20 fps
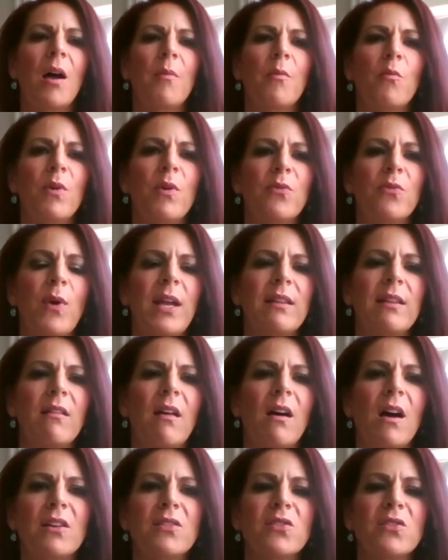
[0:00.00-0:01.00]
with weight
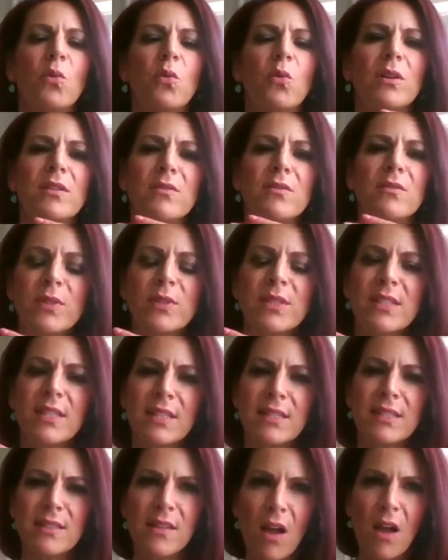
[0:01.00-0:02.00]
loss, or was
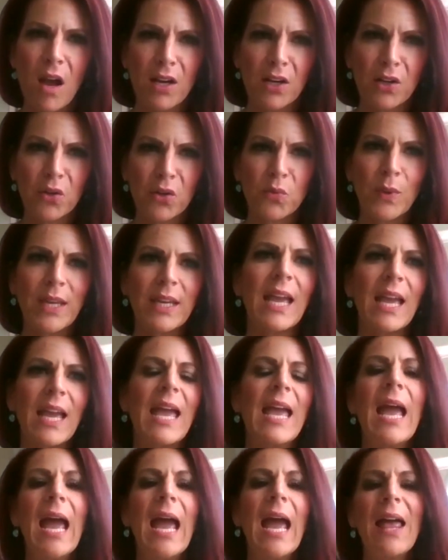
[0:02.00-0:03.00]
this not a good week?
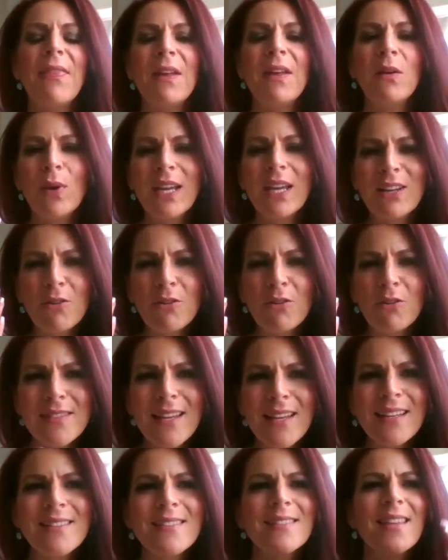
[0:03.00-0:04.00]
And then we can
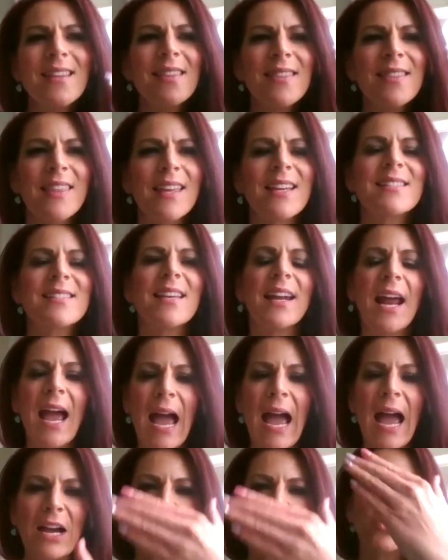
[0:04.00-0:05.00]
assess the things that
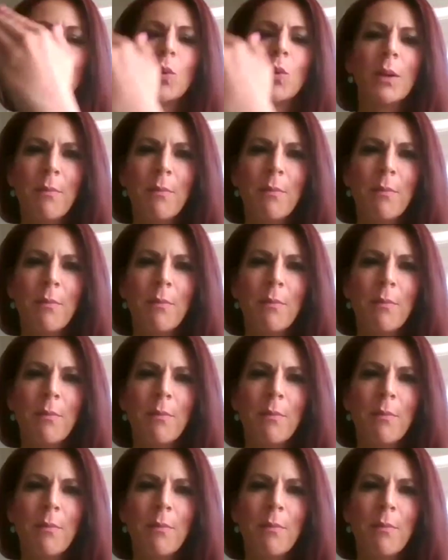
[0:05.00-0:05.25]
actually